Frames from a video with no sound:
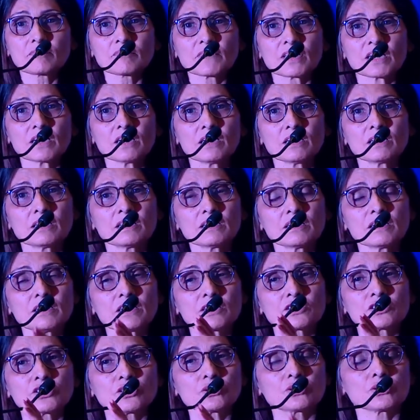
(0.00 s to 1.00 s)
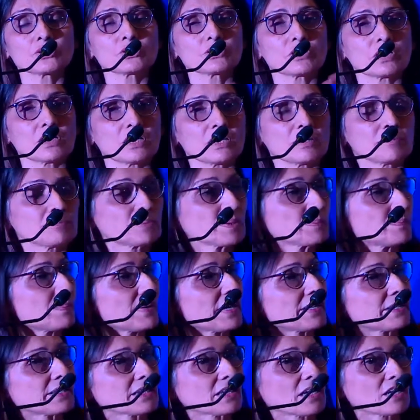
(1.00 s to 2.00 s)
uh, uh, you know, uh,
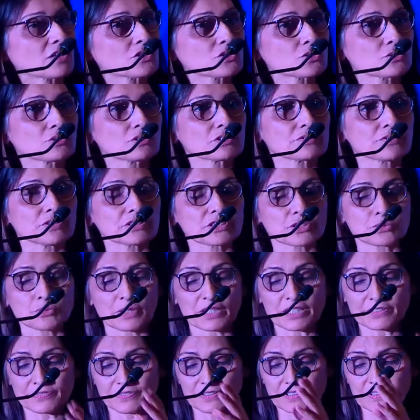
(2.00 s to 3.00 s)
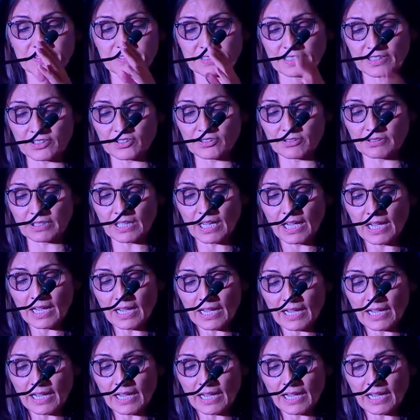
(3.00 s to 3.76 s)
preparing our students for the 21st century.